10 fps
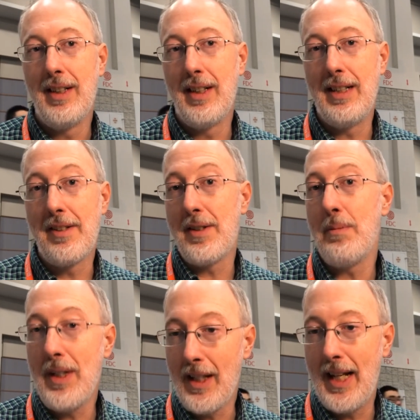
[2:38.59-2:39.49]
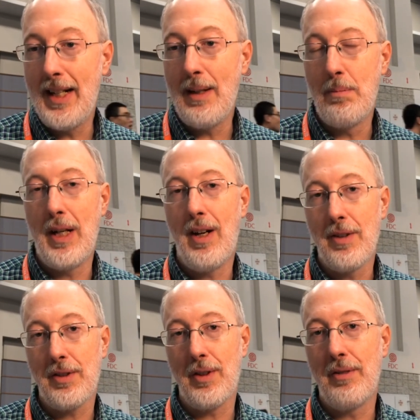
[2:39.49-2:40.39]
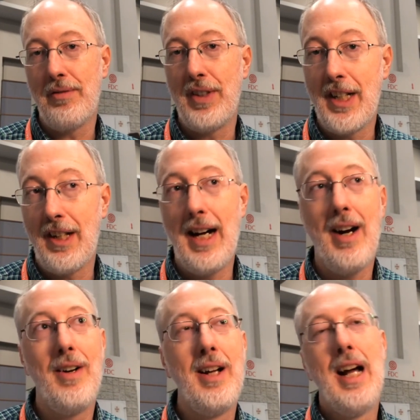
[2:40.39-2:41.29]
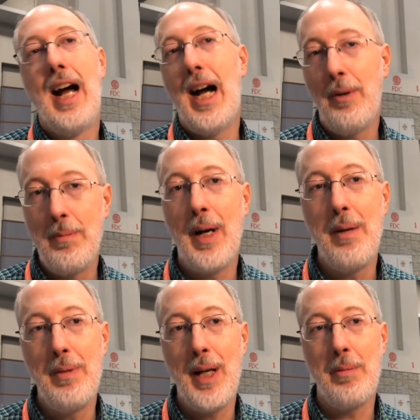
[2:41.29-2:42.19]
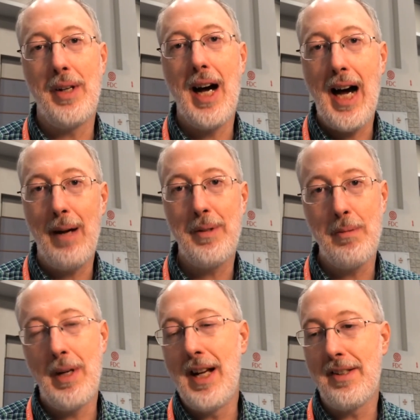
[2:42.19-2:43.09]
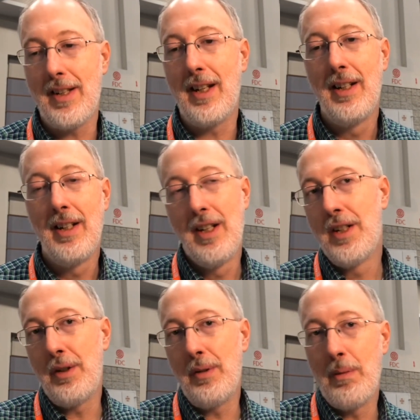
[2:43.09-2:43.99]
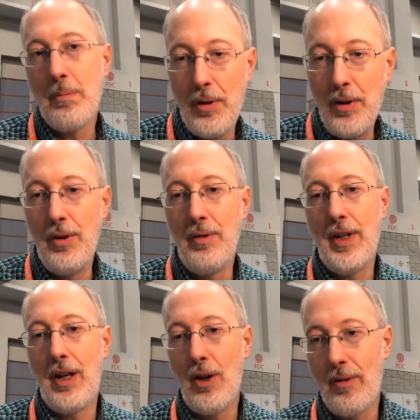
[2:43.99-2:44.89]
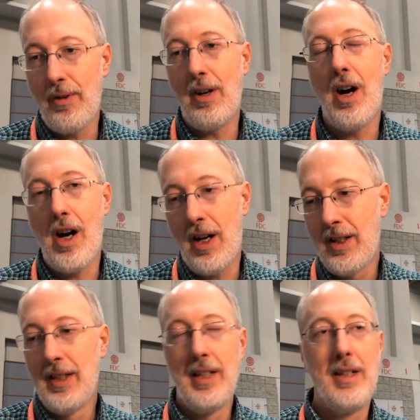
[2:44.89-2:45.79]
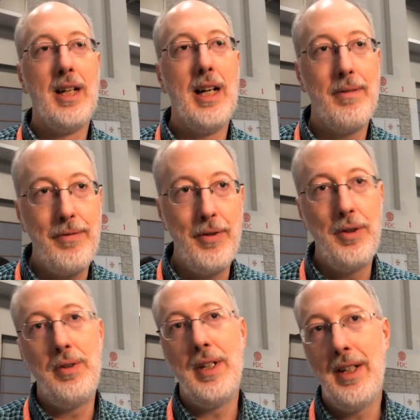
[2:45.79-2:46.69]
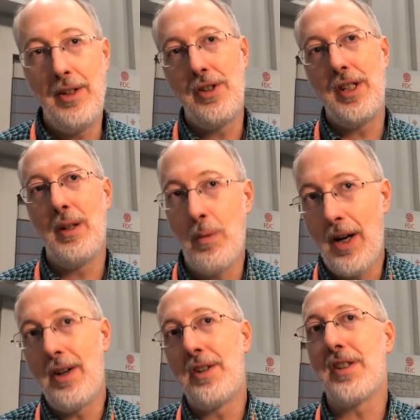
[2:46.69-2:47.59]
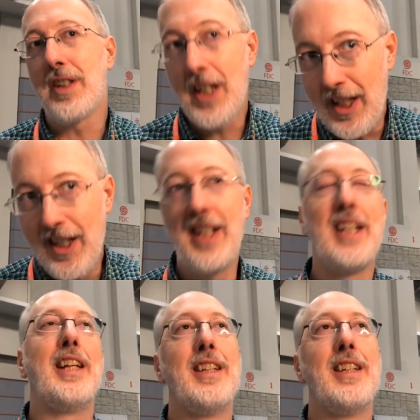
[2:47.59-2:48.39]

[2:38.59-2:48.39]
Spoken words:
and simulate it, but also to figure out how we might be able to optimize it to improve their overall food, energy, and water security.